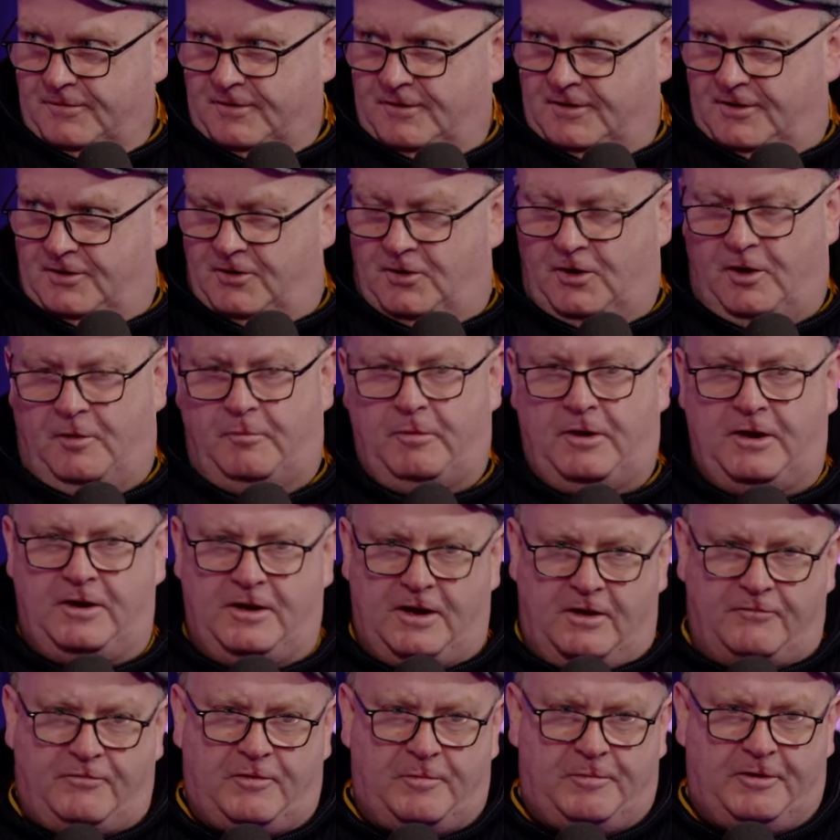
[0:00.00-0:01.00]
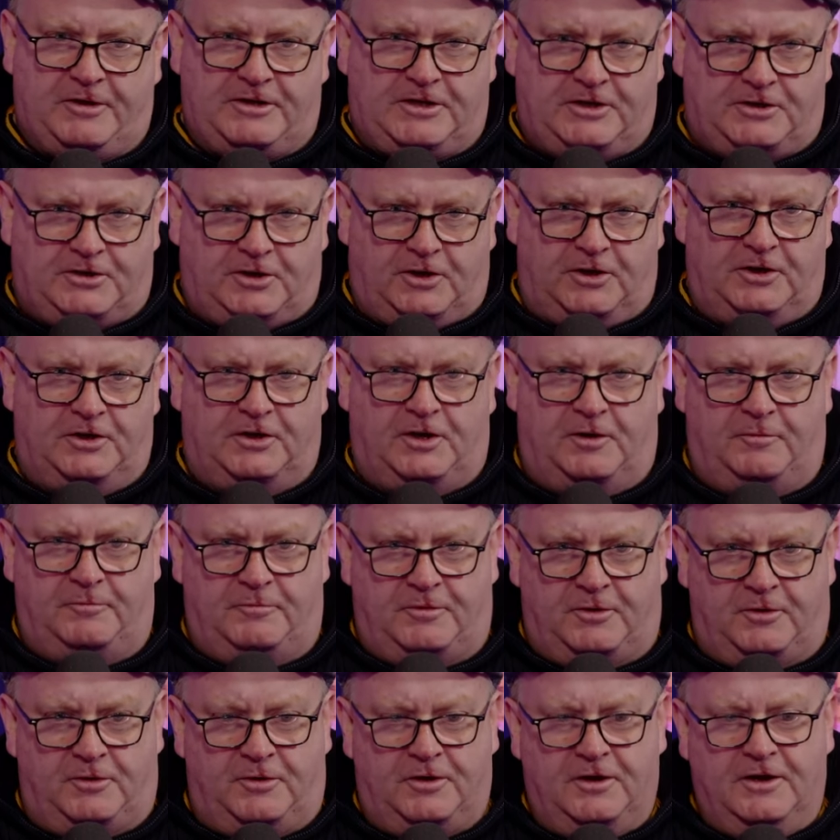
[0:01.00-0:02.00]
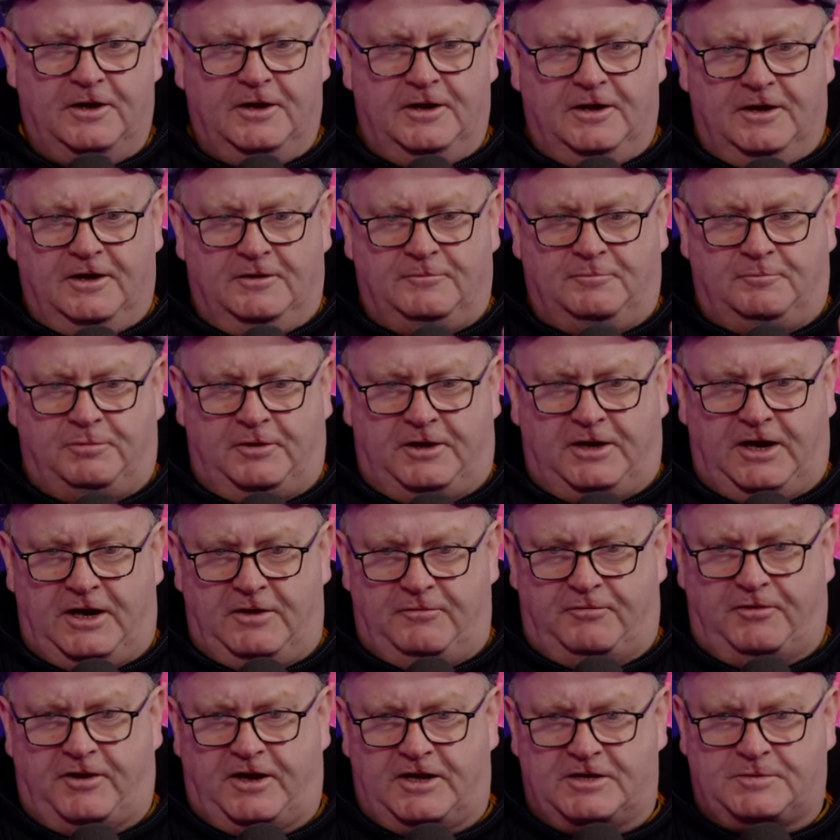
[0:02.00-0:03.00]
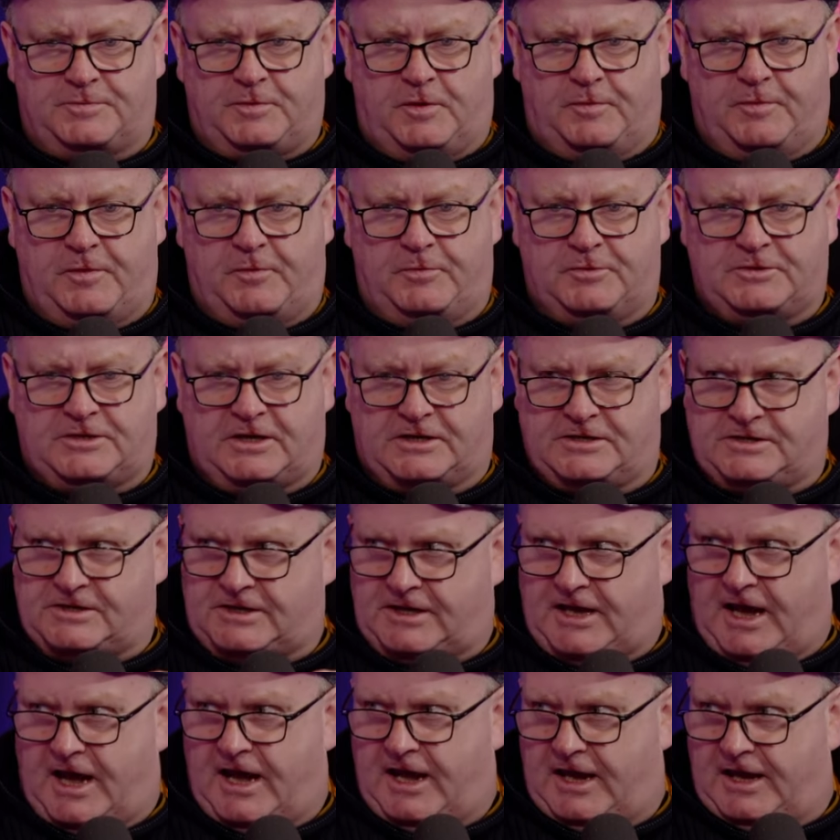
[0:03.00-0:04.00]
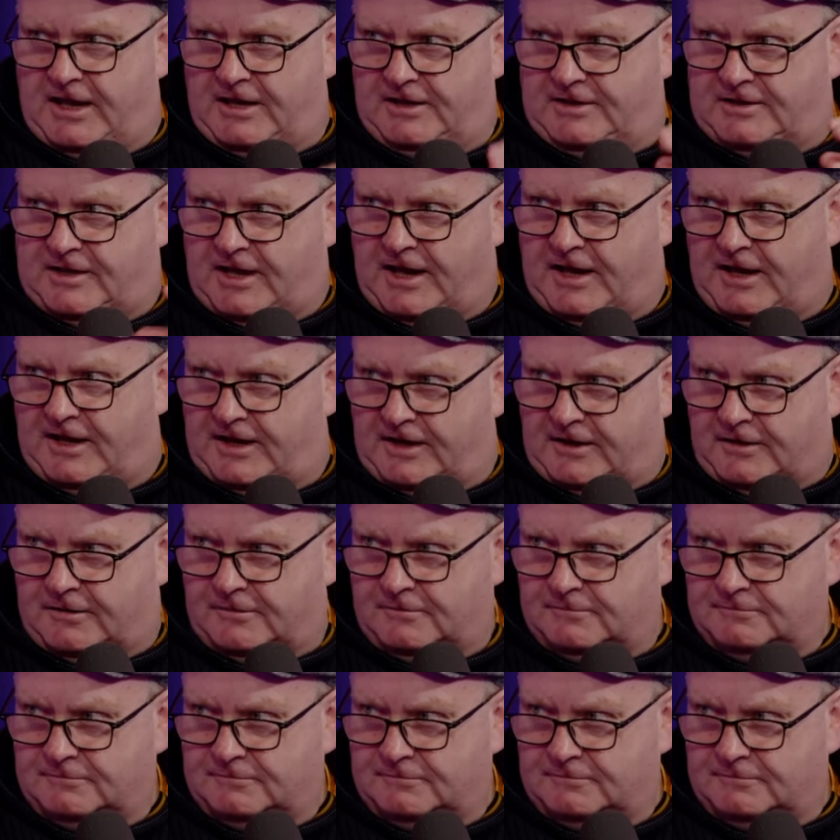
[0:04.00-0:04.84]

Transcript: You know what I mean? Everybody turned up. Now, Greyfriars Bobby was a Skye Terrier,